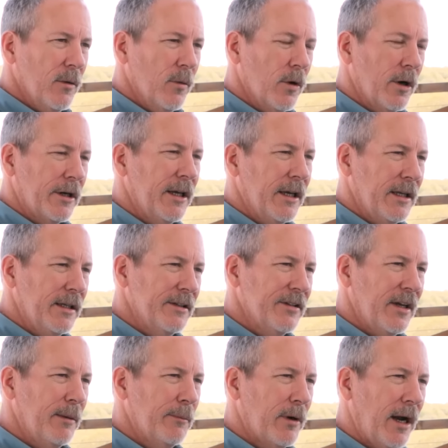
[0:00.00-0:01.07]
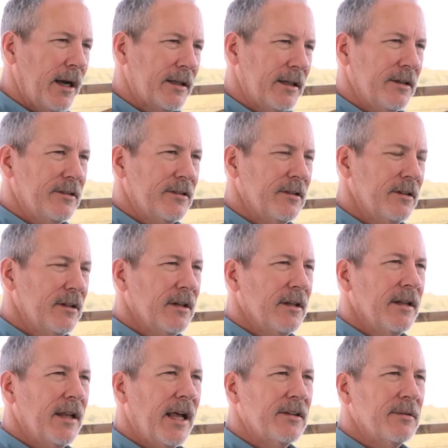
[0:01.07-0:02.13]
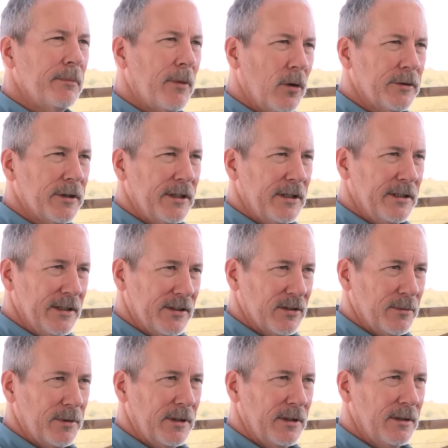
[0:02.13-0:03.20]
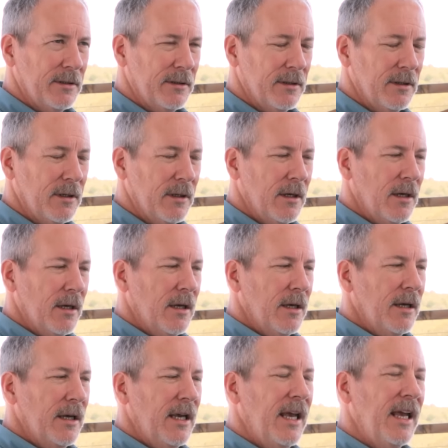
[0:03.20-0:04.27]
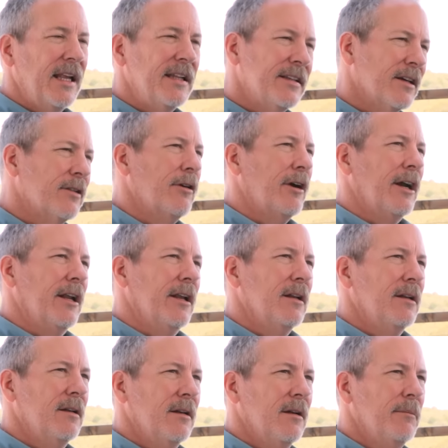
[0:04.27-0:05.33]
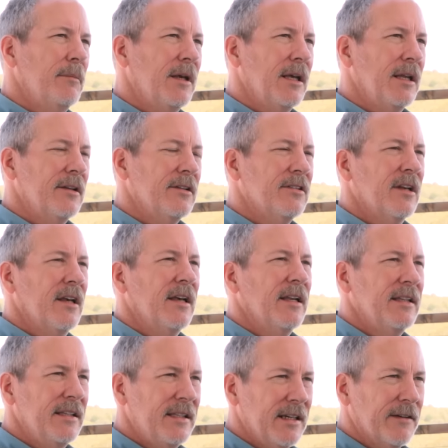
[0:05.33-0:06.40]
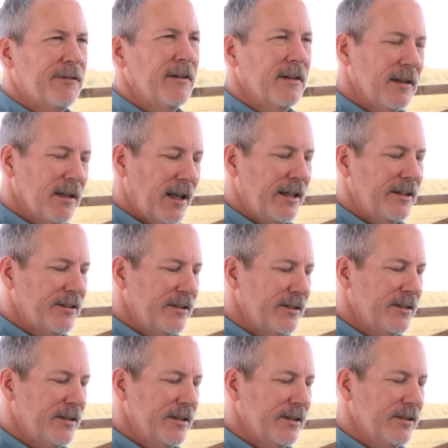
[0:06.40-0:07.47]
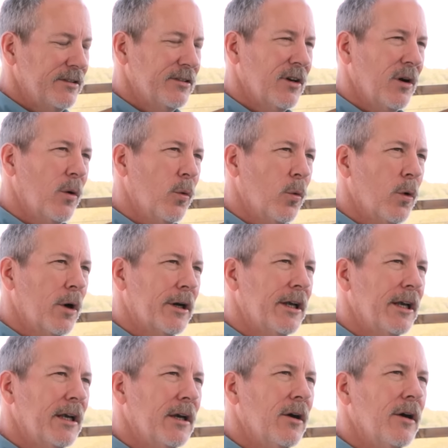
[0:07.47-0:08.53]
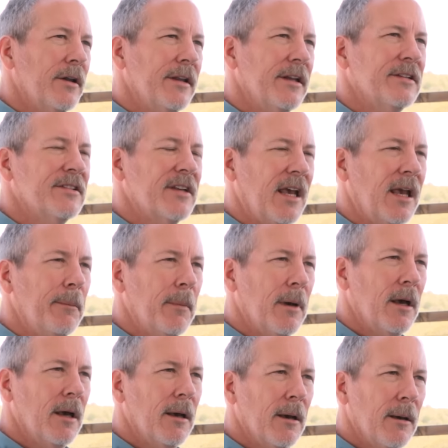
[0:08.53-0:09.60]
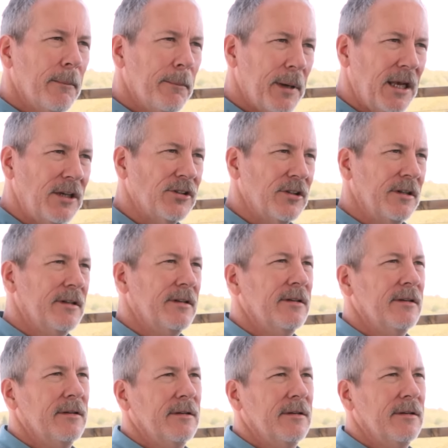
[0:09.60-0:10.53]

working in the same practice. That's multidiscipline. Integrated means different licenses working on the same patient.